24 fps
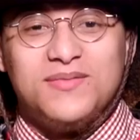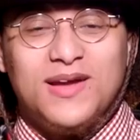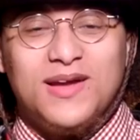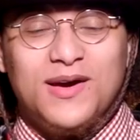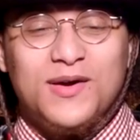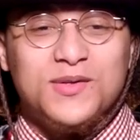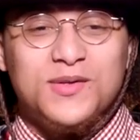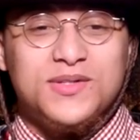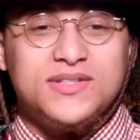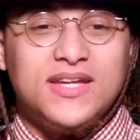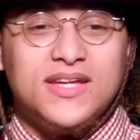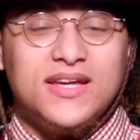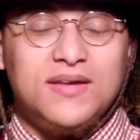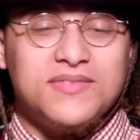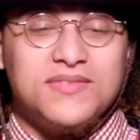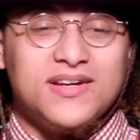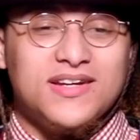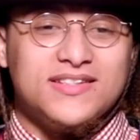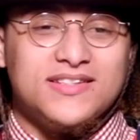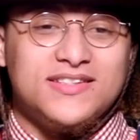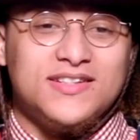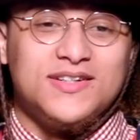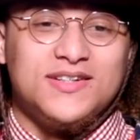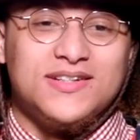I'm not gonna say, I'm not
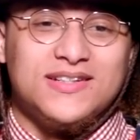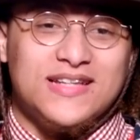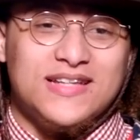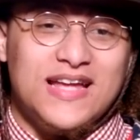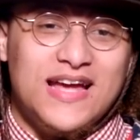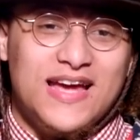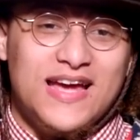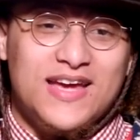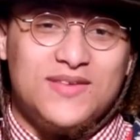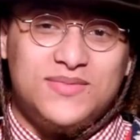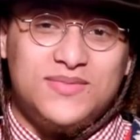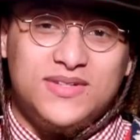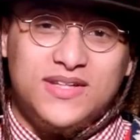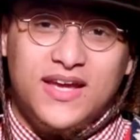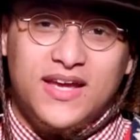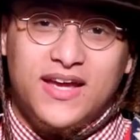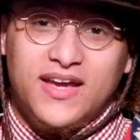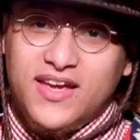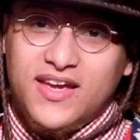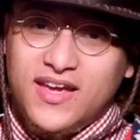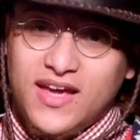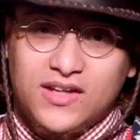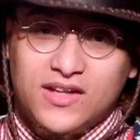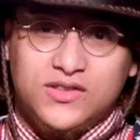gonna say a lie and be
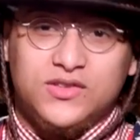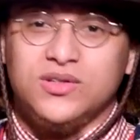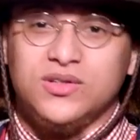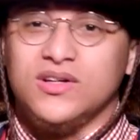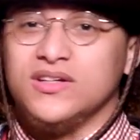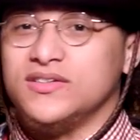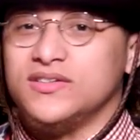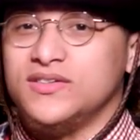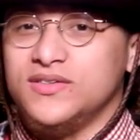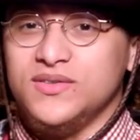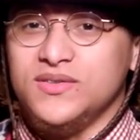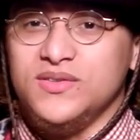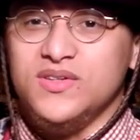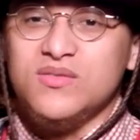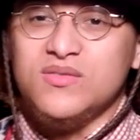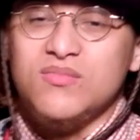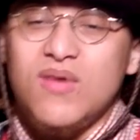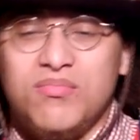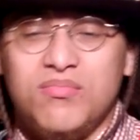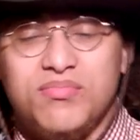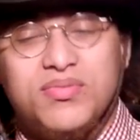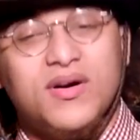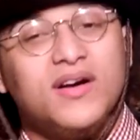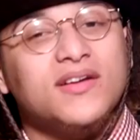like, hey, I trust you. You're
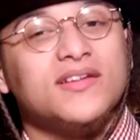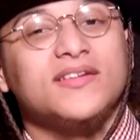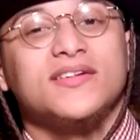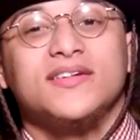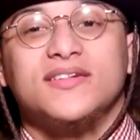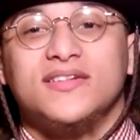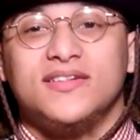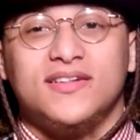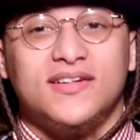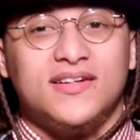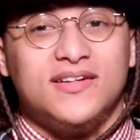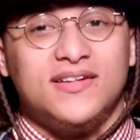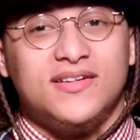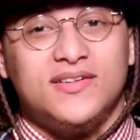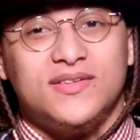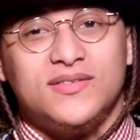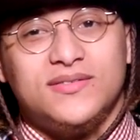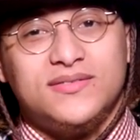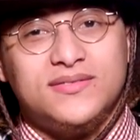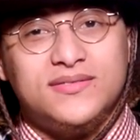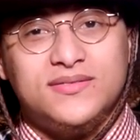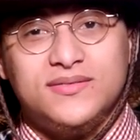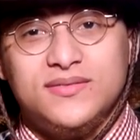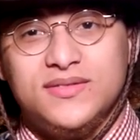my brother.
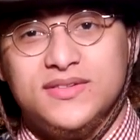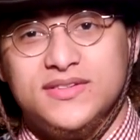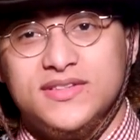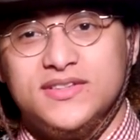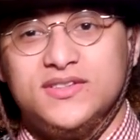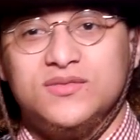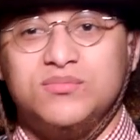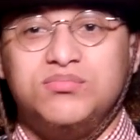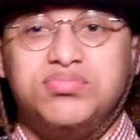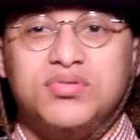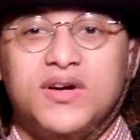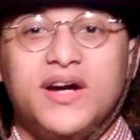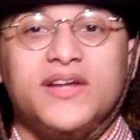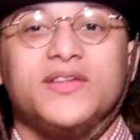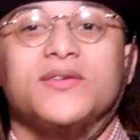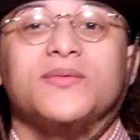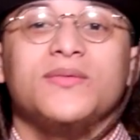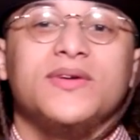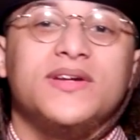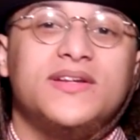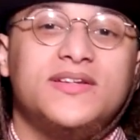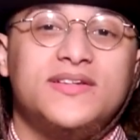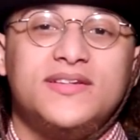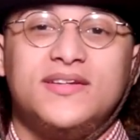We're just
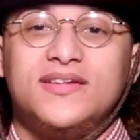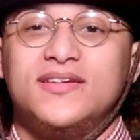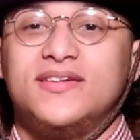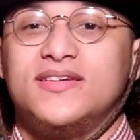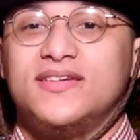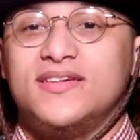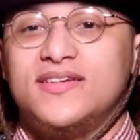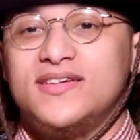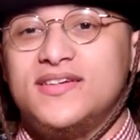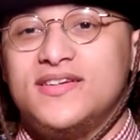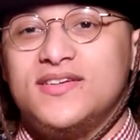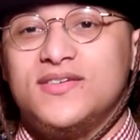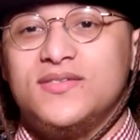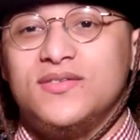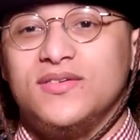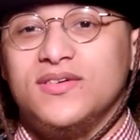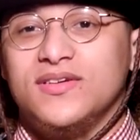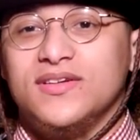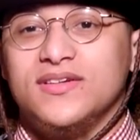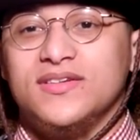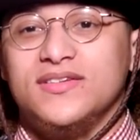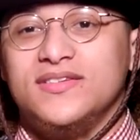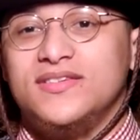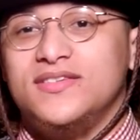brethren.
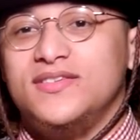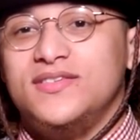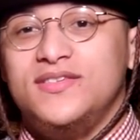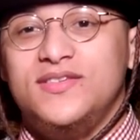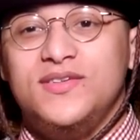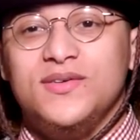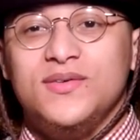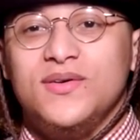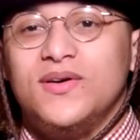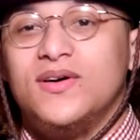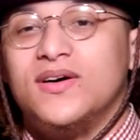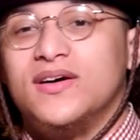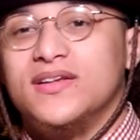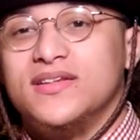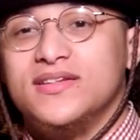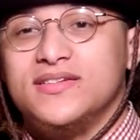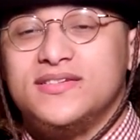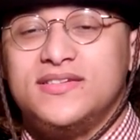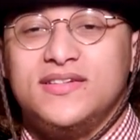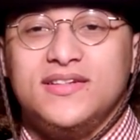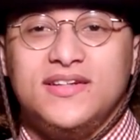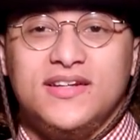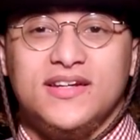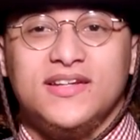We're gonna do all
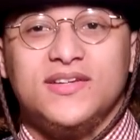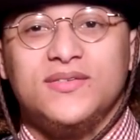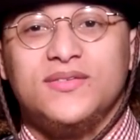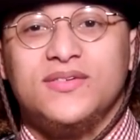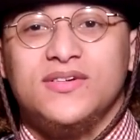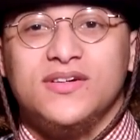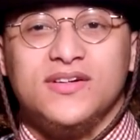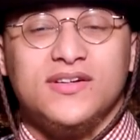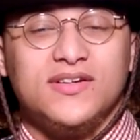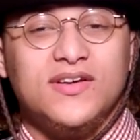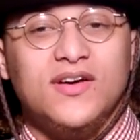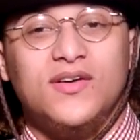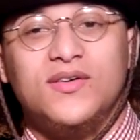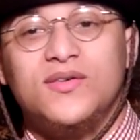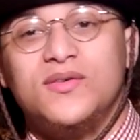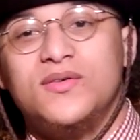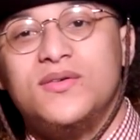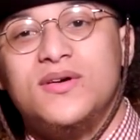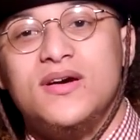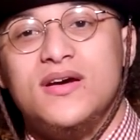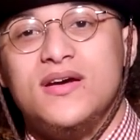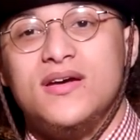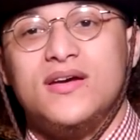this together. We're gonna go